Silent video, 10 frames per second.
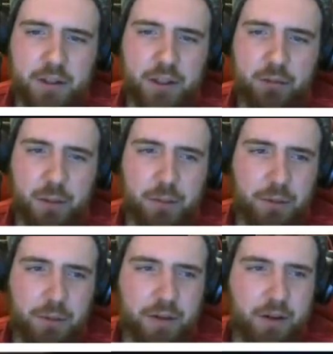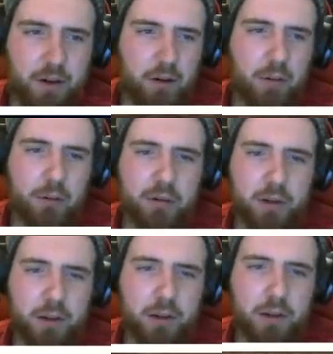need to rebuild my entire armor
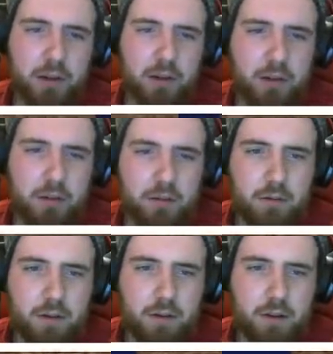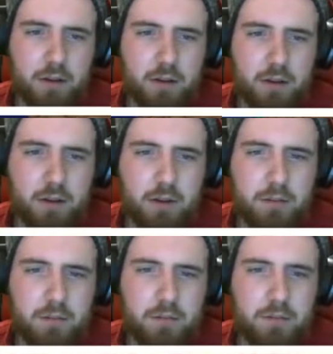set, really. But
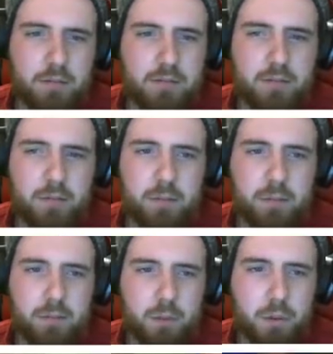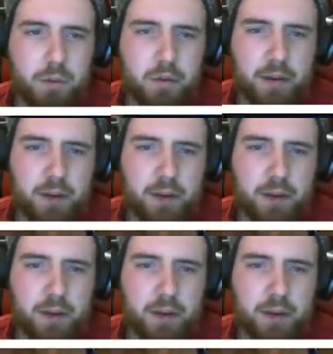we'll do that at